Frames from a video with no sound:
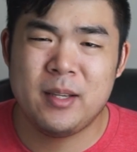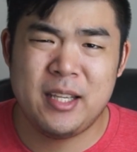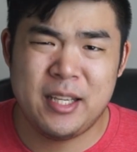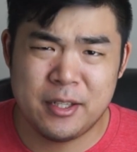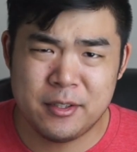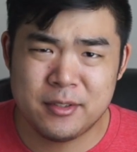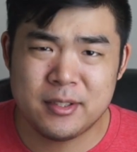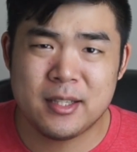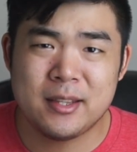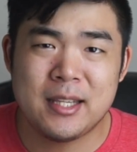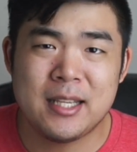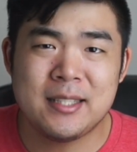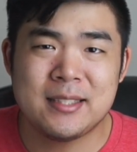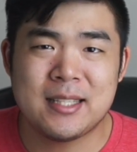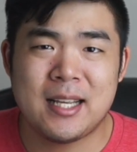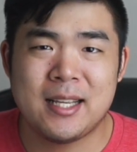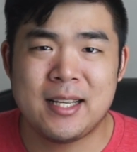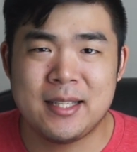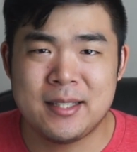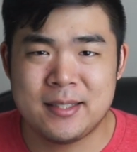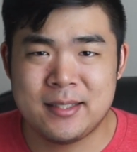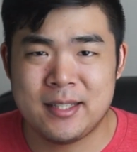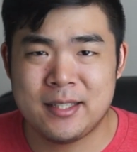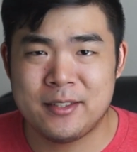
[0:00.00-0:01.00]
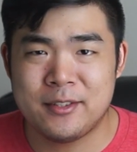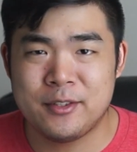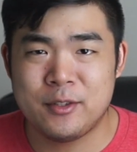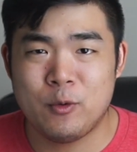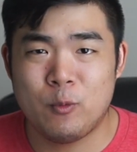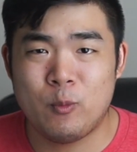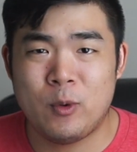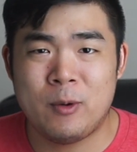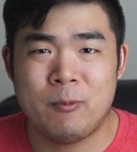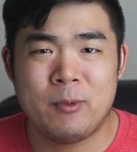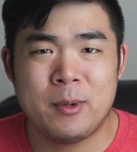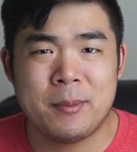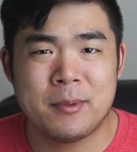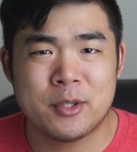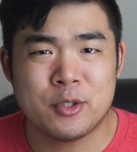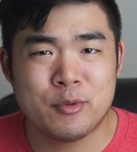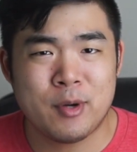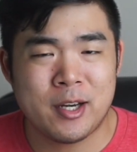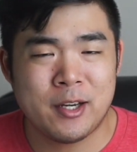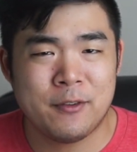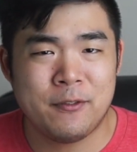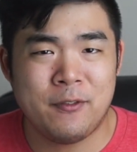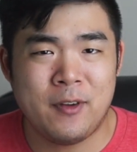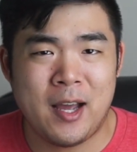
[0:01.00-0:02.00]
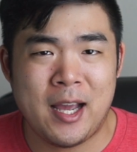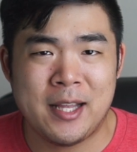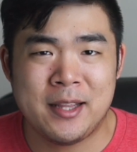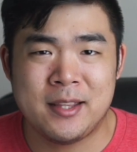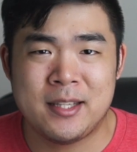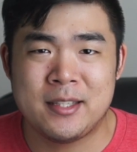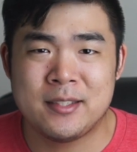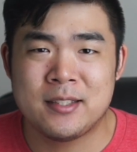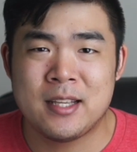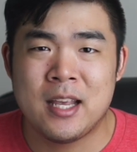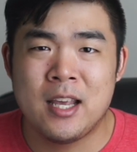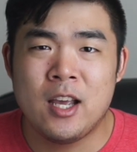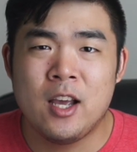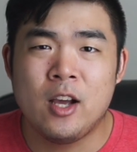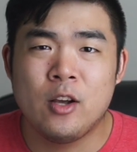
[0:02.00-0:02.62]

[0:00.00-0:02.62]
Here's the things I considered when we were trying to find this